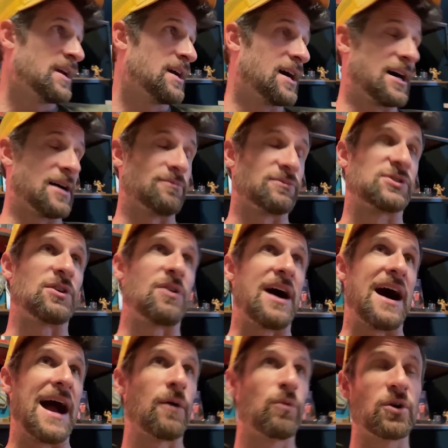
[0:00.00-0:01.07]
Um, so
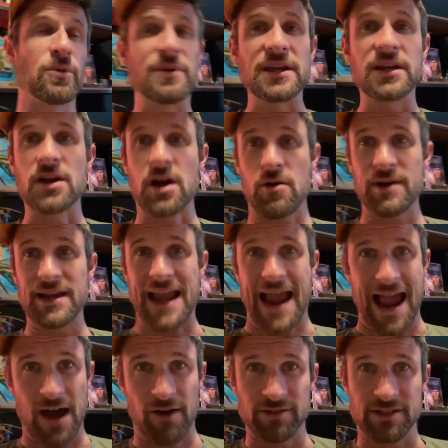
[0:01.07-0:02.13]
I will be going
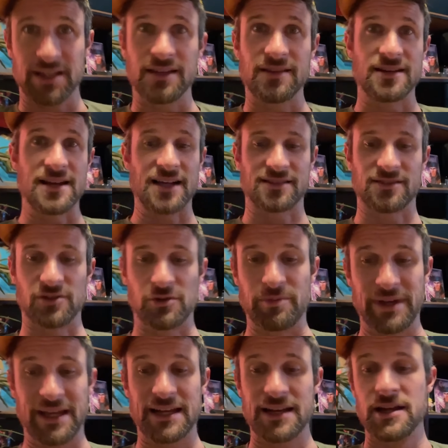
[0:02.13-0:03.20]
out in the next little
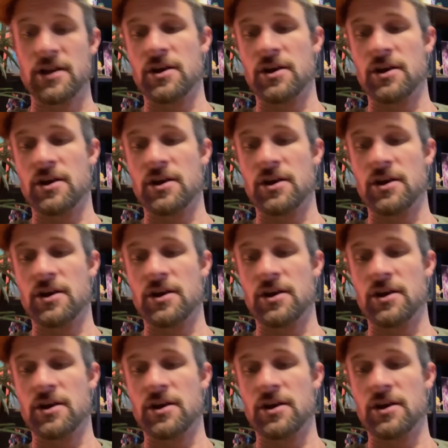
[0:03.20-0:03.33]
bit,